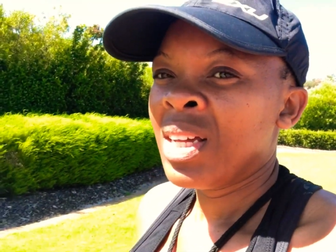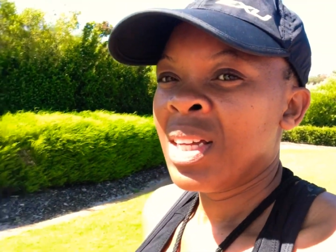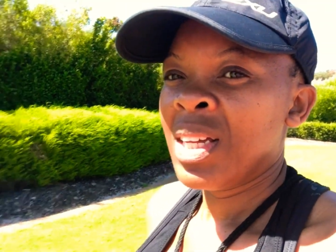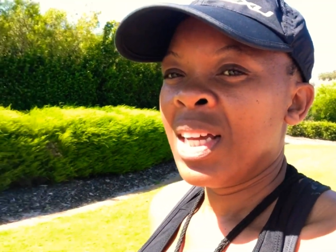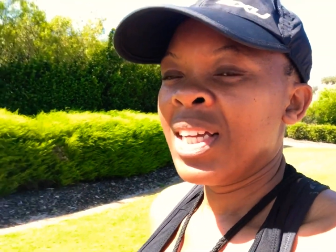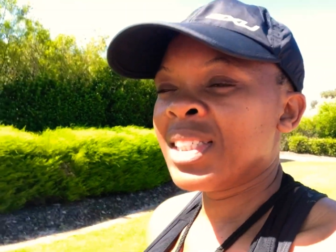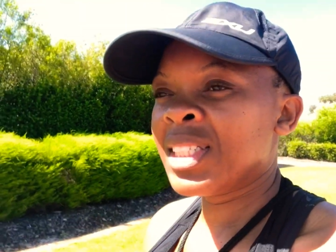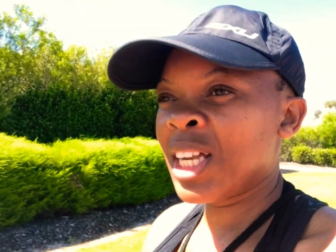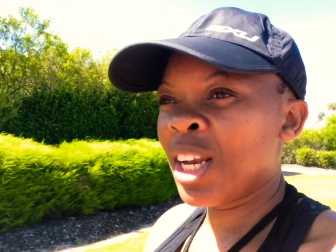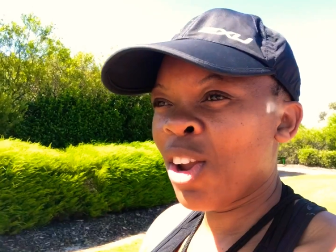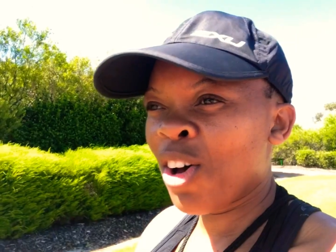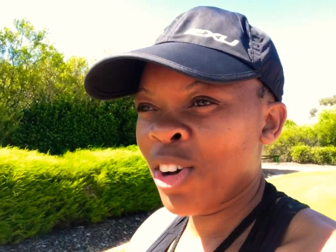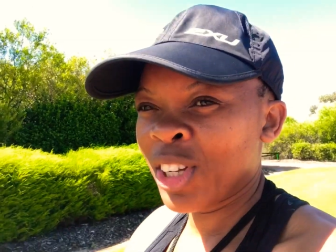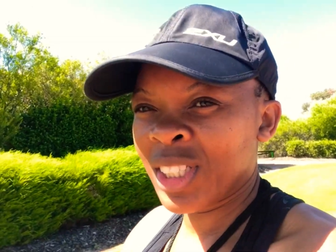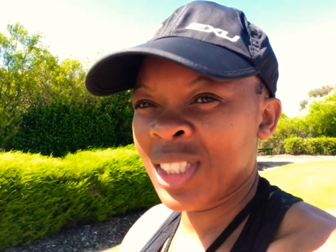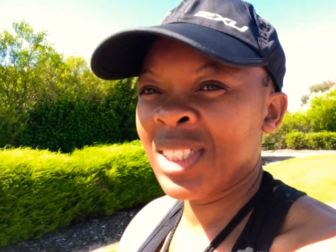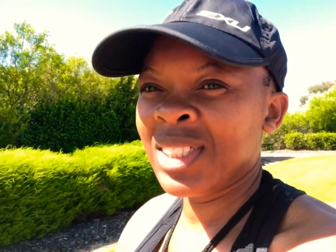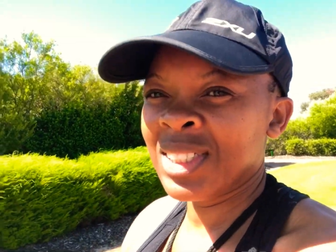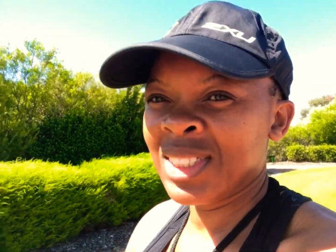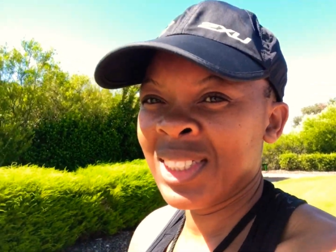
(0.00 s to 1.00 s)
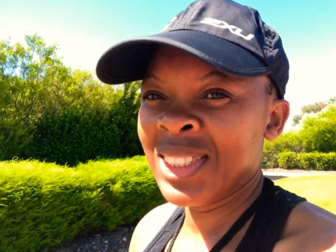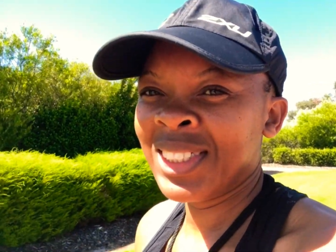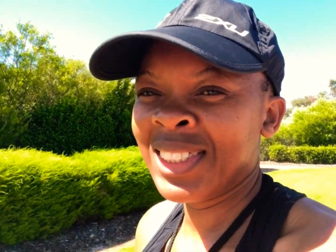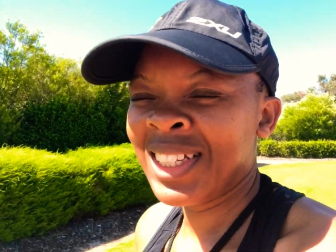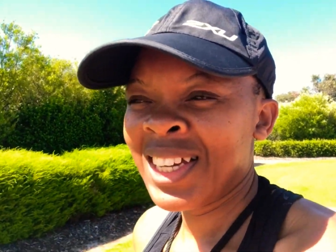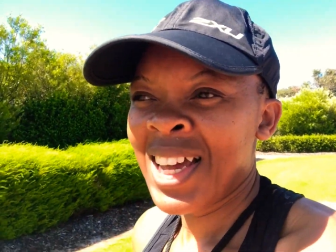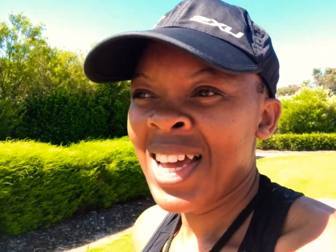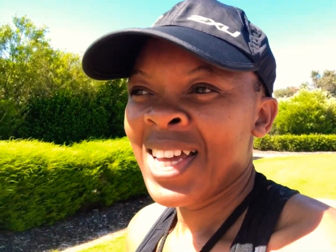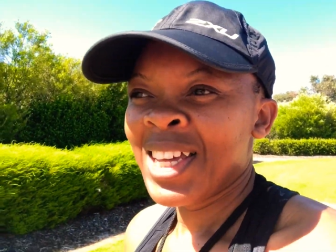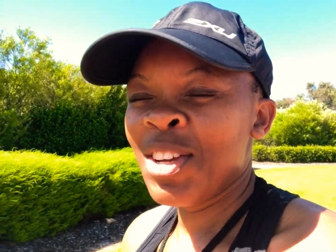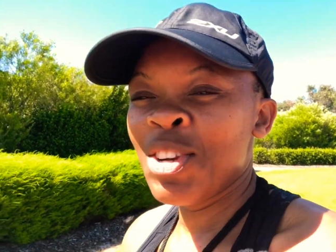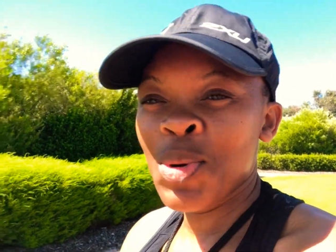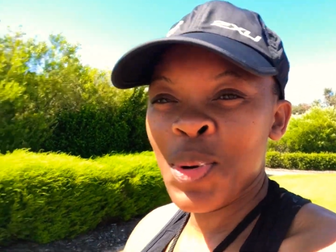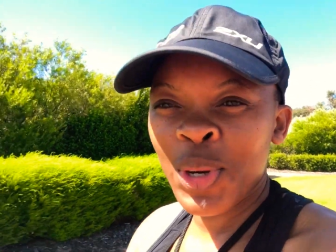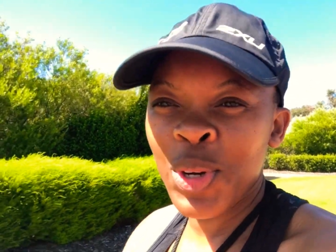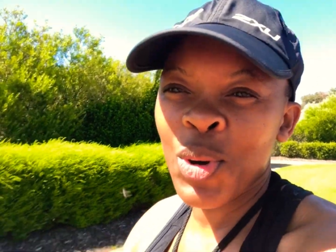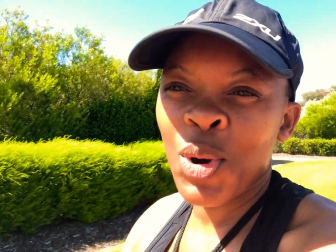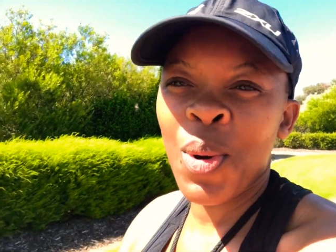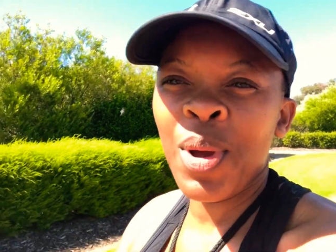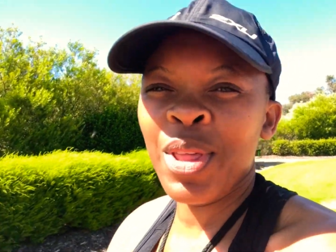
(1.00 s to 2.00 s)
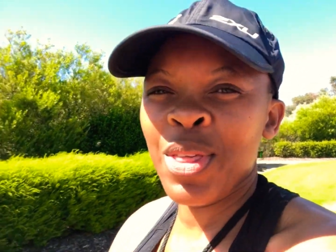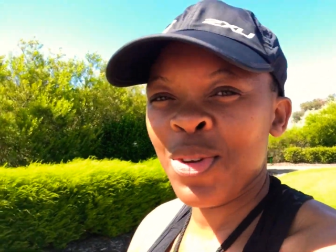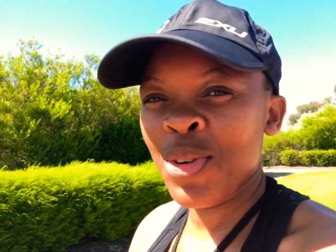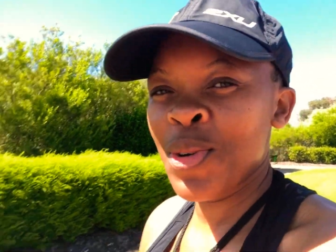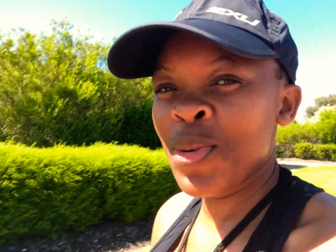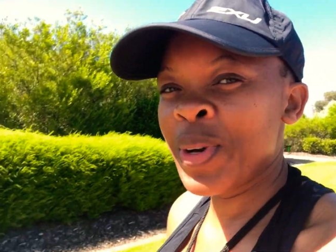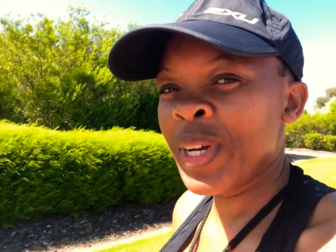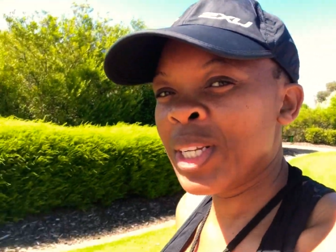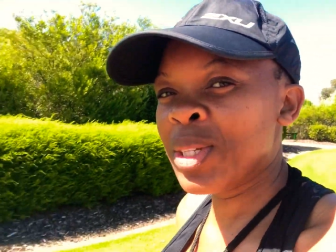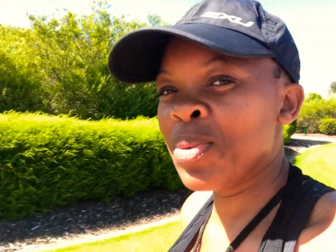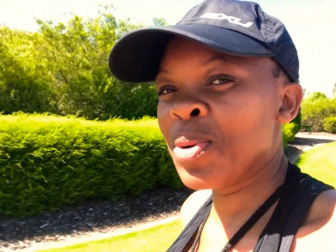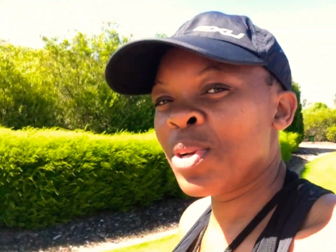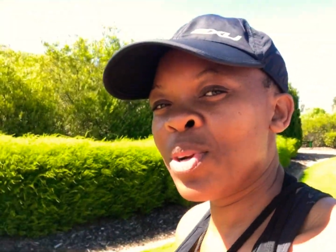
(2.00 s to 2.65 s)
it's a lot. You know, when you're going through it,